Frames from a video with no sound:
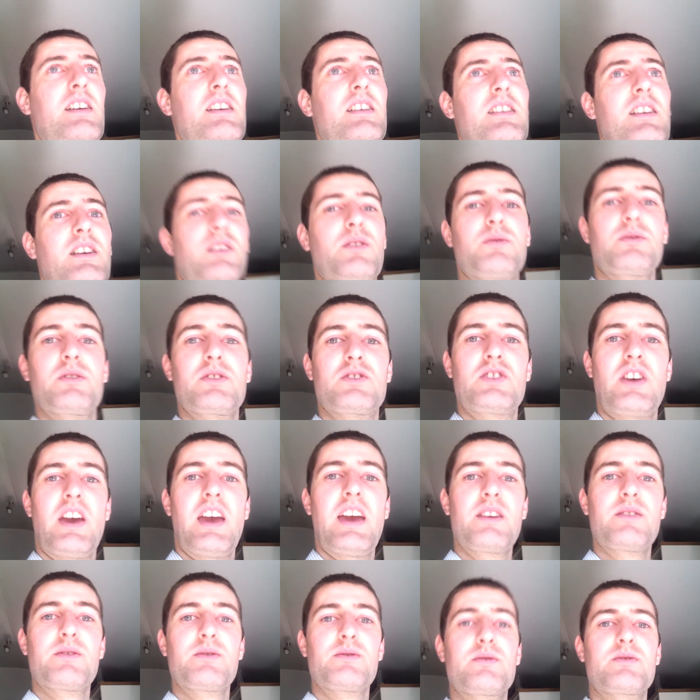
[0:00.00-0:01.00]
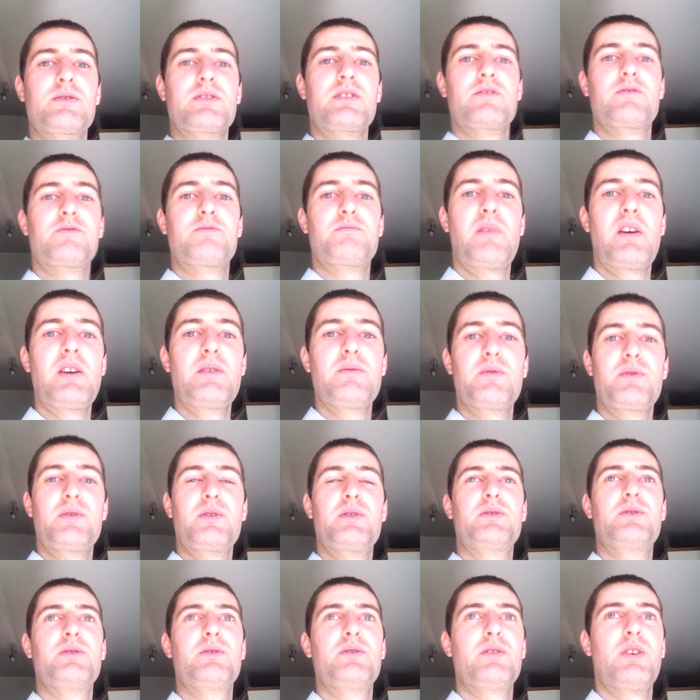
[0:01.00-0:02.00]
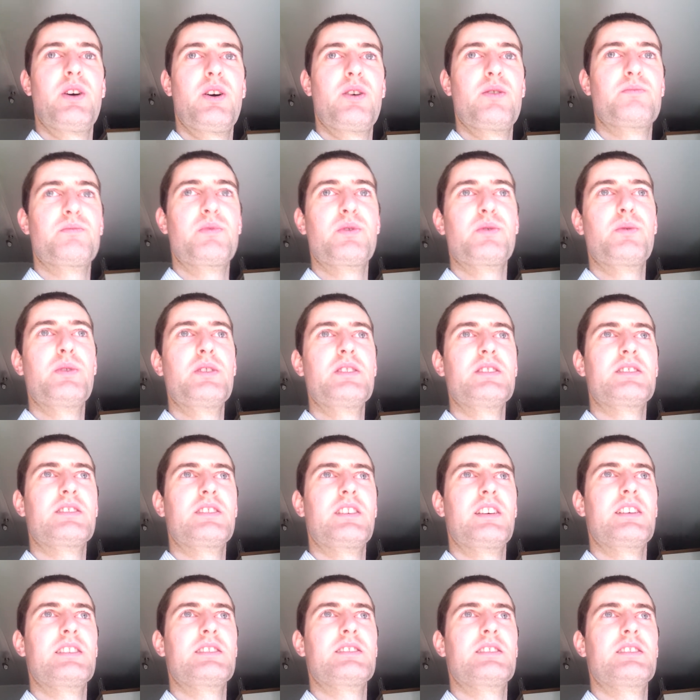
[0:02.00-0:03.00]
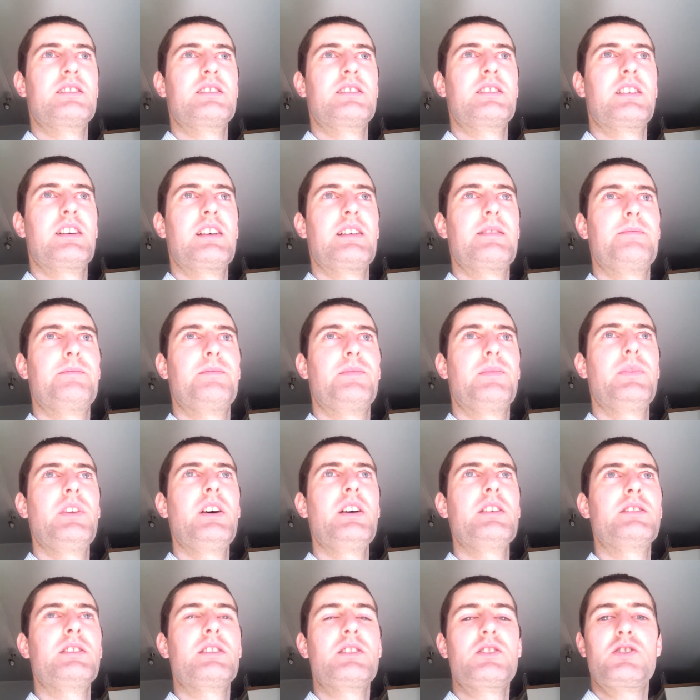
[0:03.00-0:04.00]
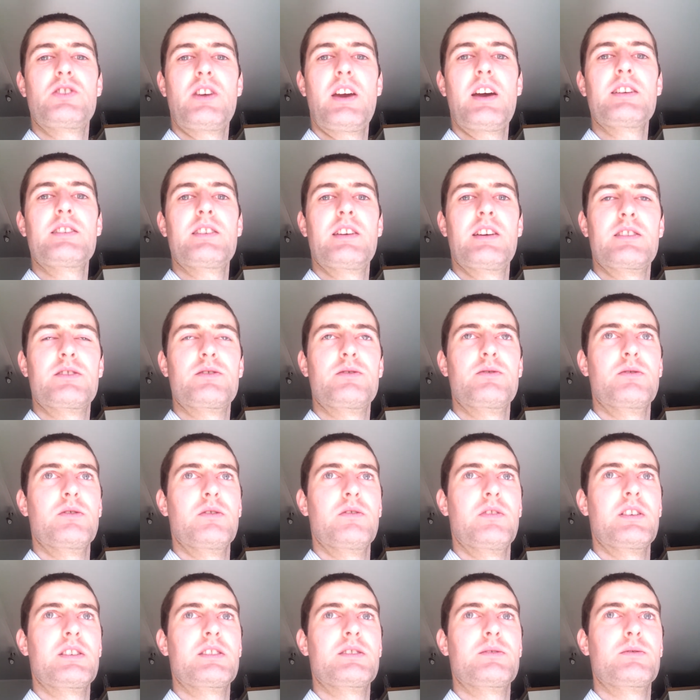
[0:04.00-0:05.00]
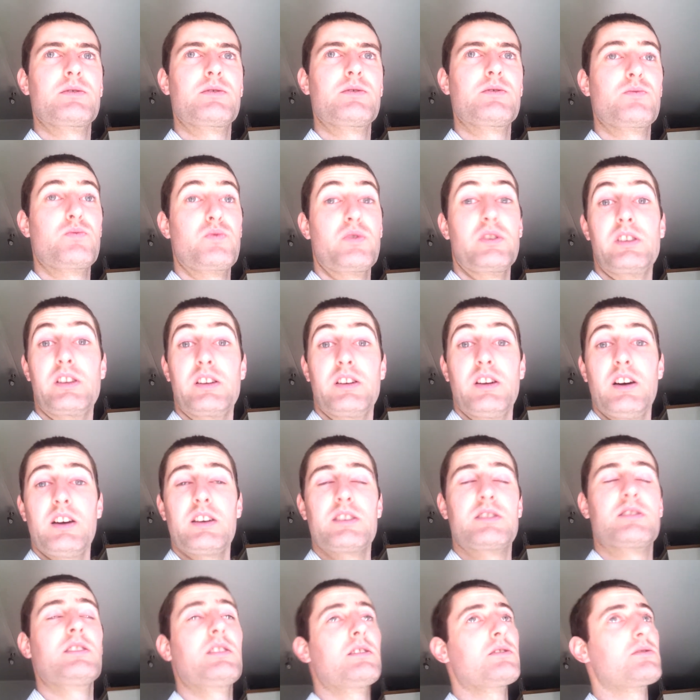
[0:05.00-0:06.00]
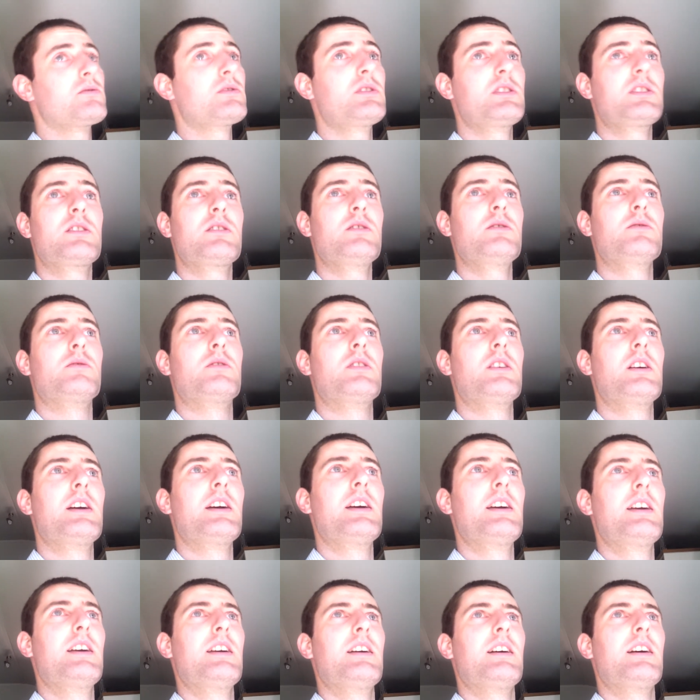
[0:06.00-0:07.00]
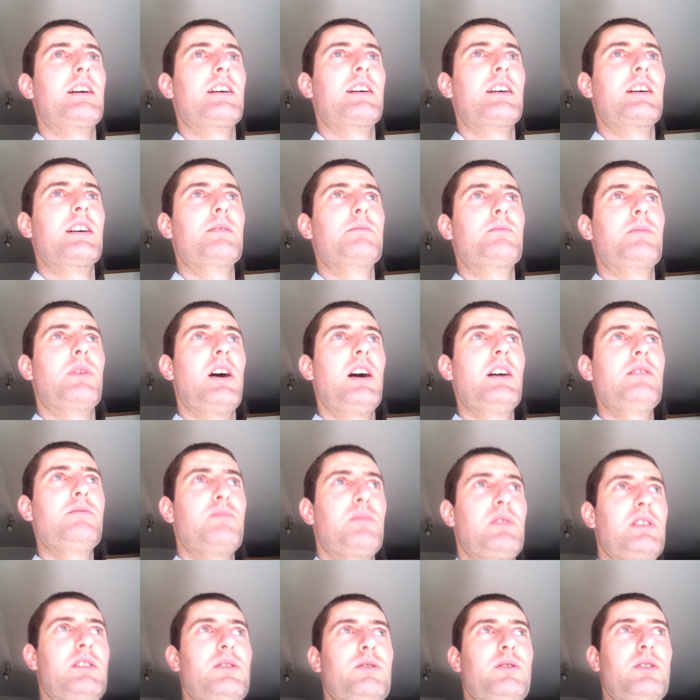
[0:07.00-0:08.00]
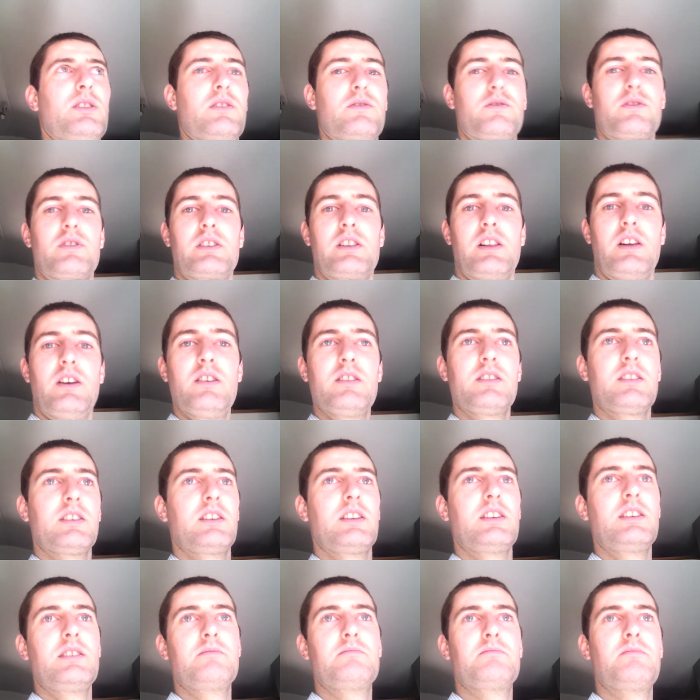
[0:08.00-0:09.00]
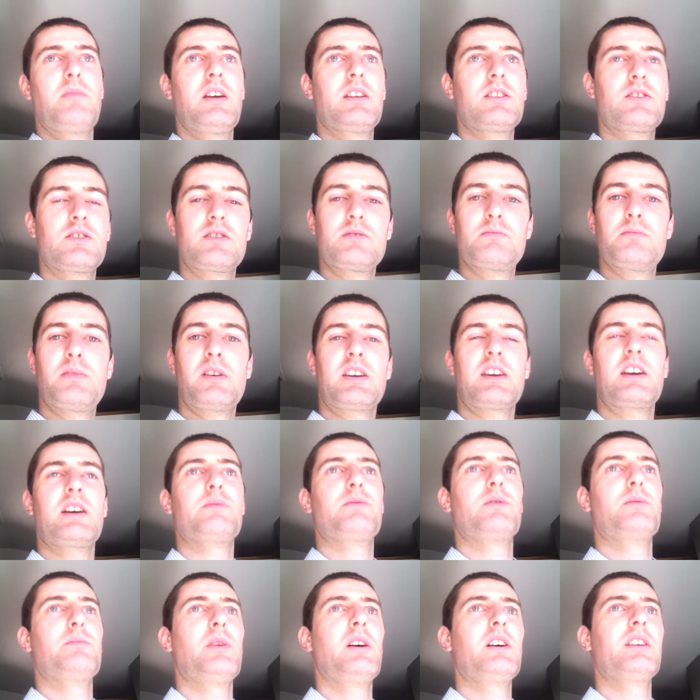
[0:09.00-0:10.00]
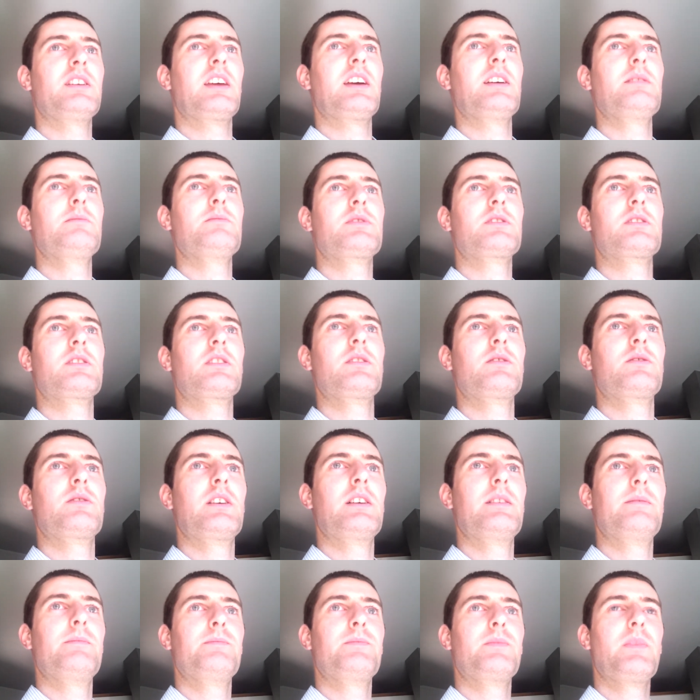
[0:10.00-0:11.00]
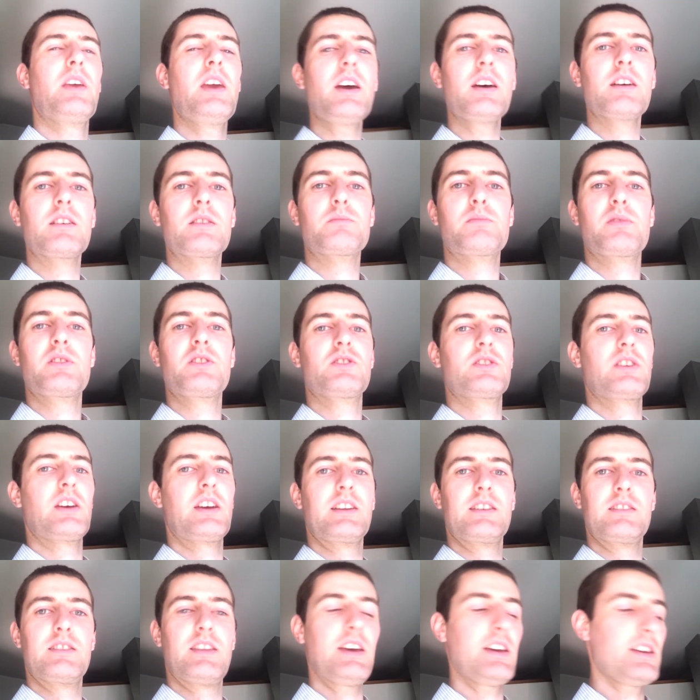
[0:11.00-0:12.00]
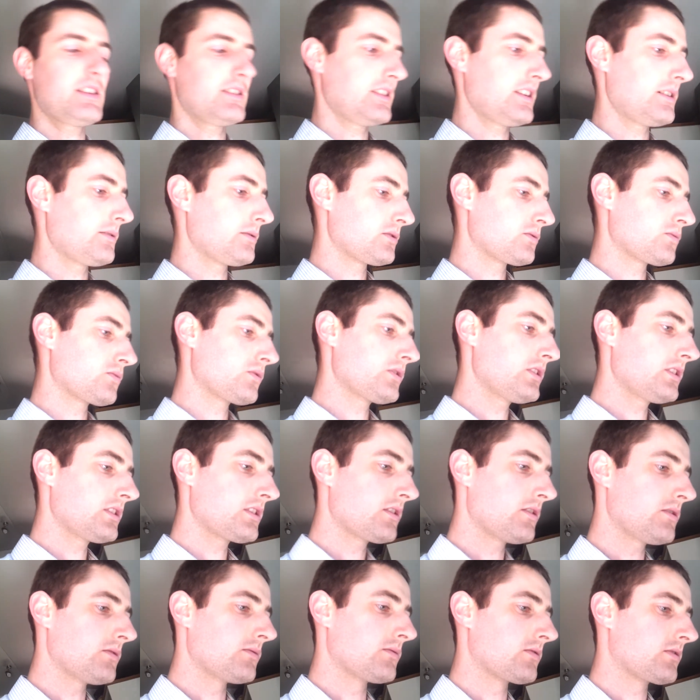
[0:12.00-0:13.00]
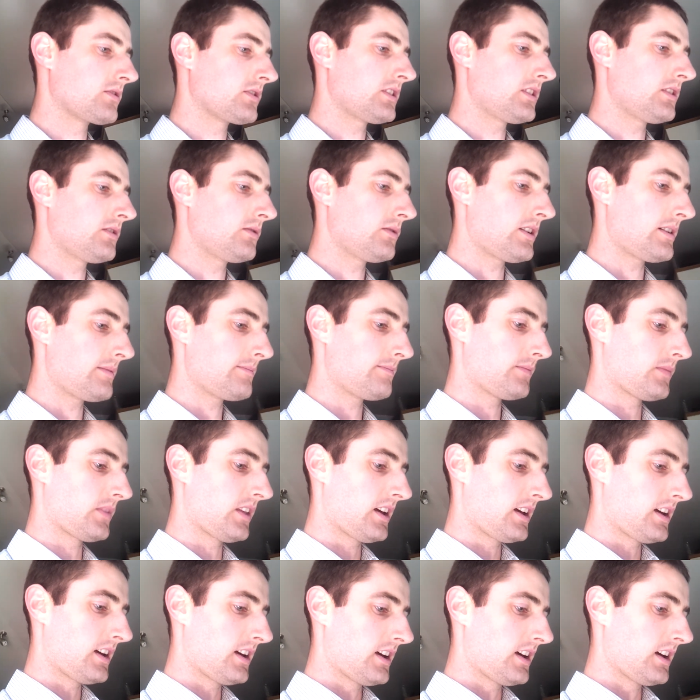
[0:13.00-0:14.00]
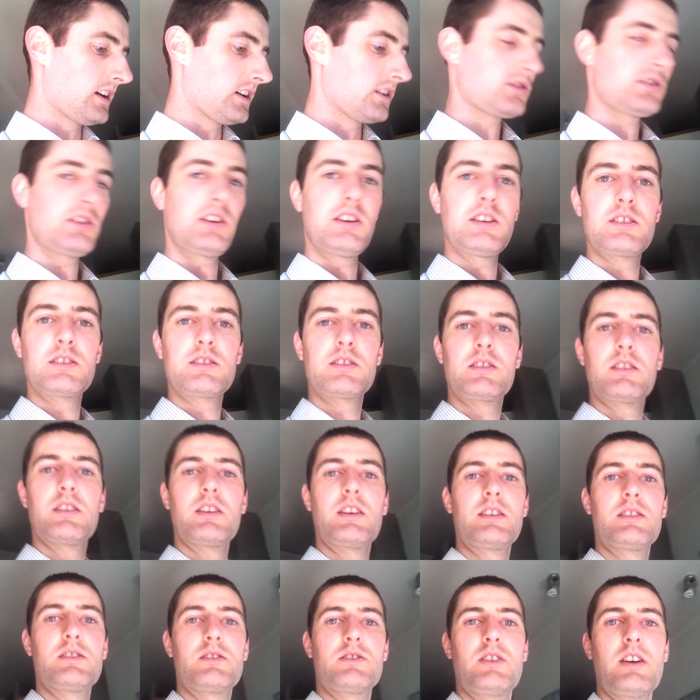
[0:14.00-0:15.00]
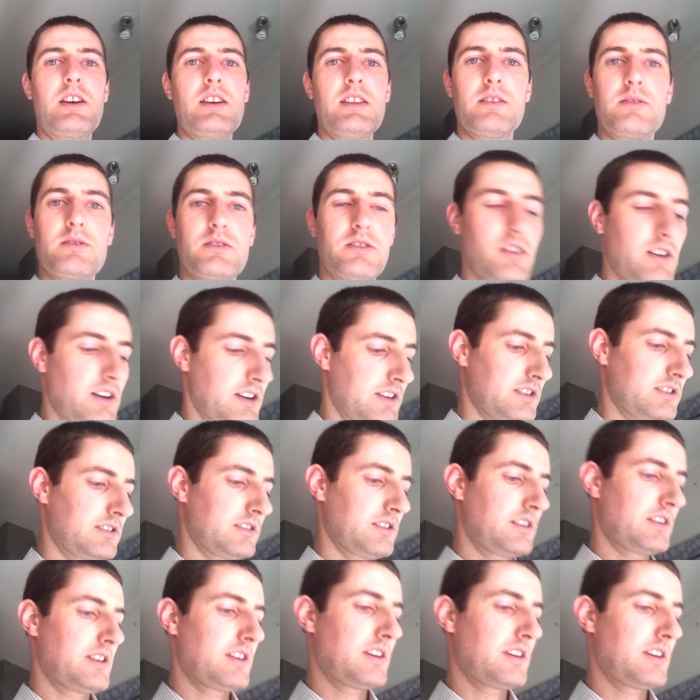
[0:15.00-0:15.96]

you know, all the channels of people who do the Homebrew Wednesdays, and um, no, he did a shout out to all of us, which was really nice. That was really cool. Um, I haven't been doing it very long, and he managed to pick up on my name, so um, yeah, I appreciated that. That was really cool. So um, cheers, SJ. That was nice.